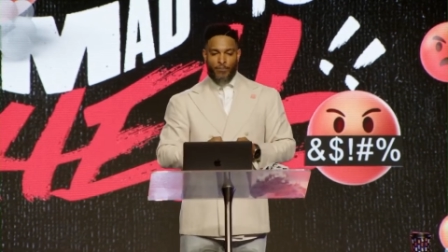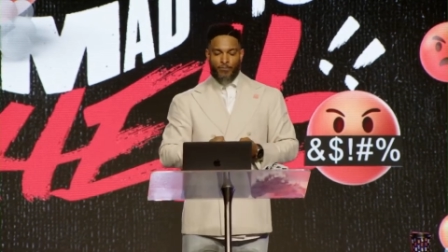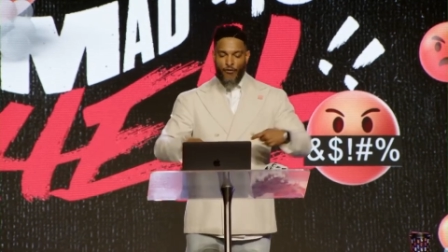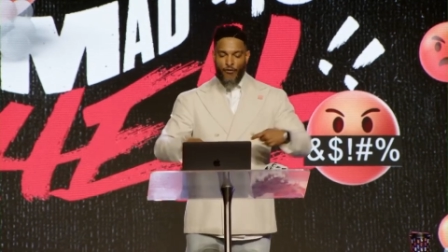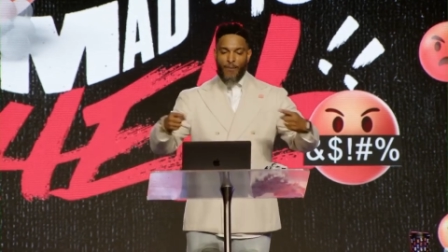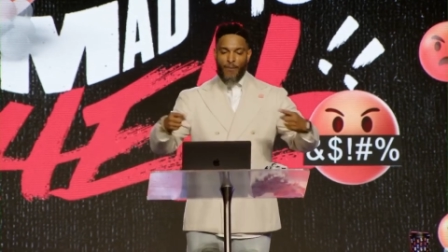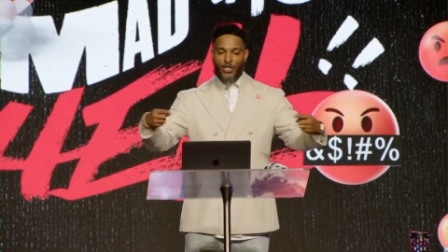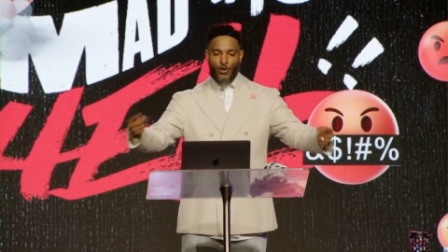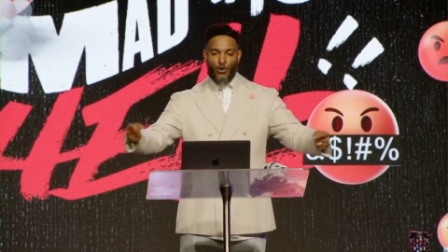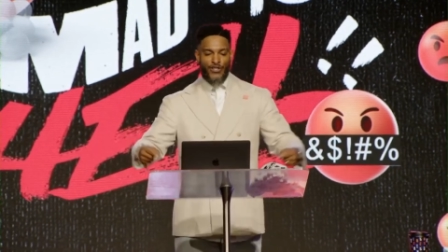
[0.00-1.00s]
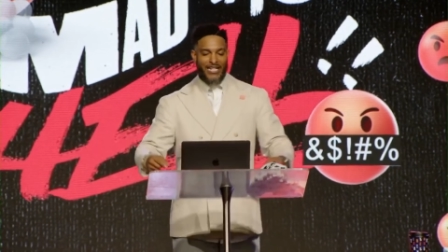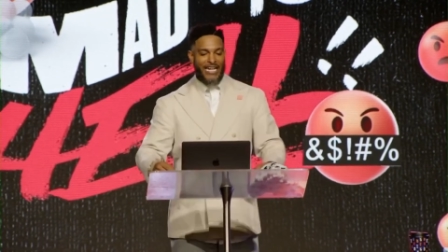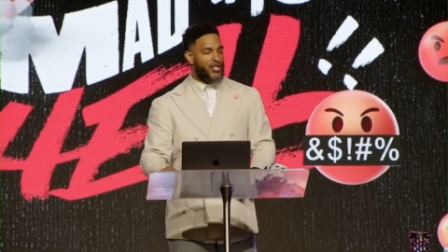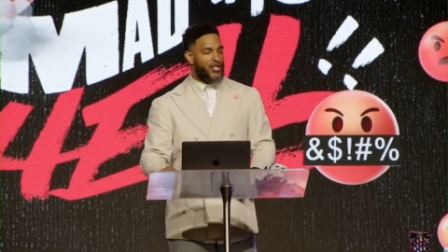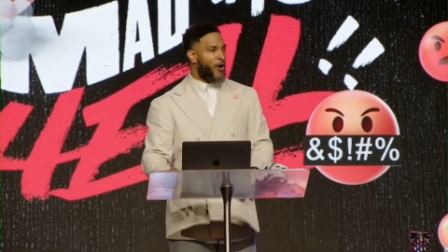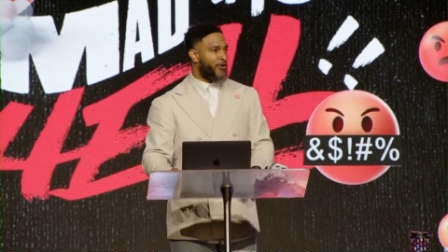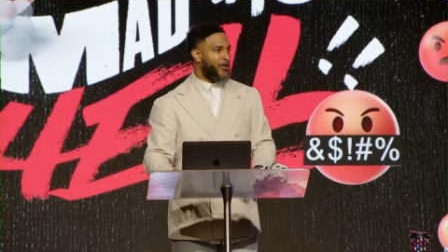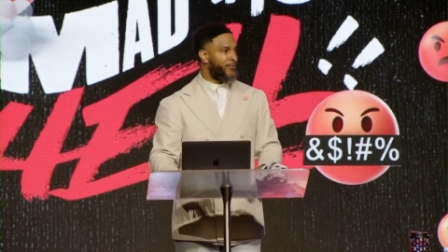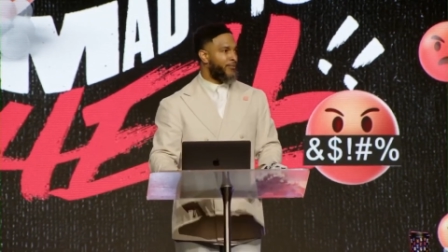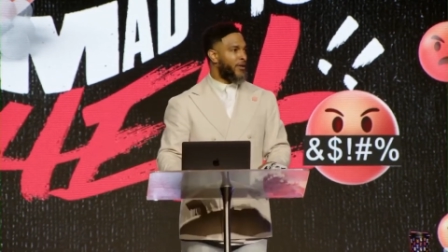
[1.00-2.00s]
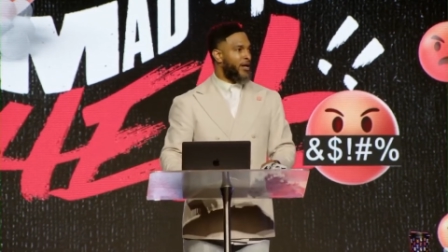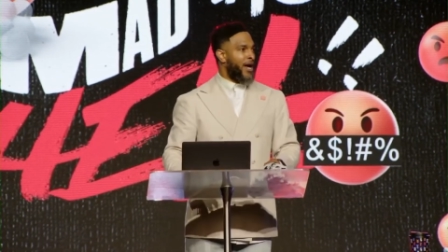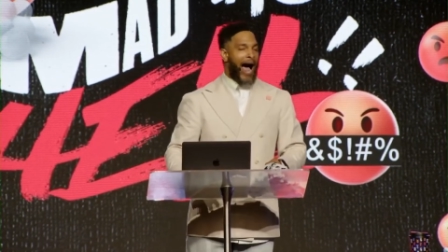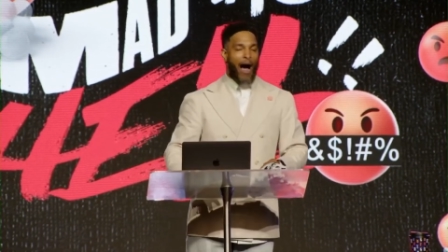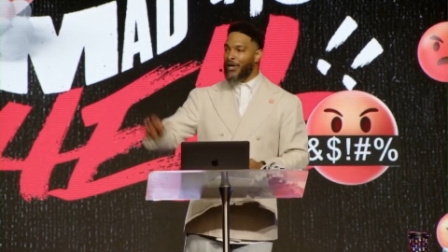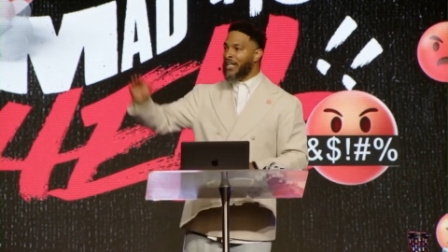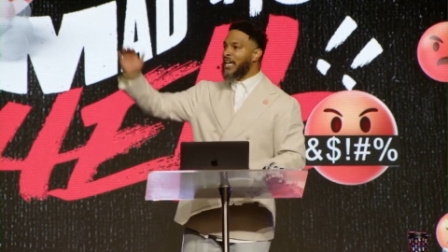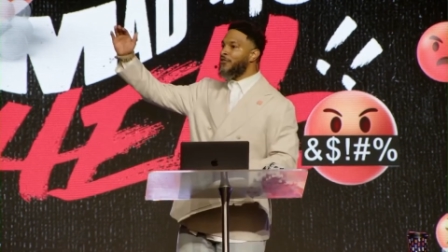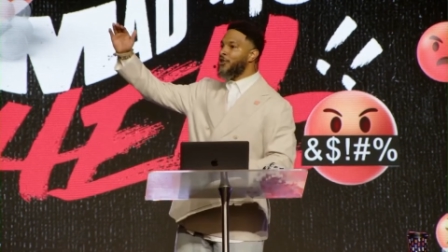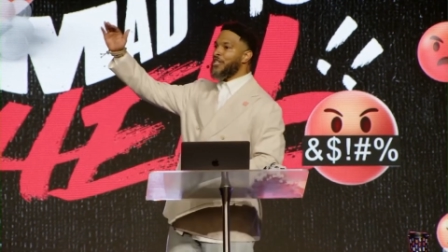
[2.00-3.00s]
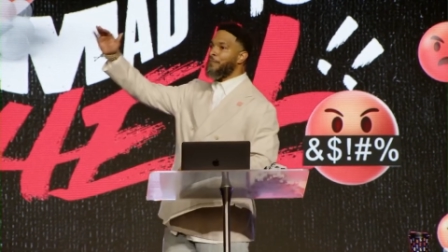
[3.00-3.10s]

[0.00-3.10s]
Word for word: before it matures into murder. I want to give you this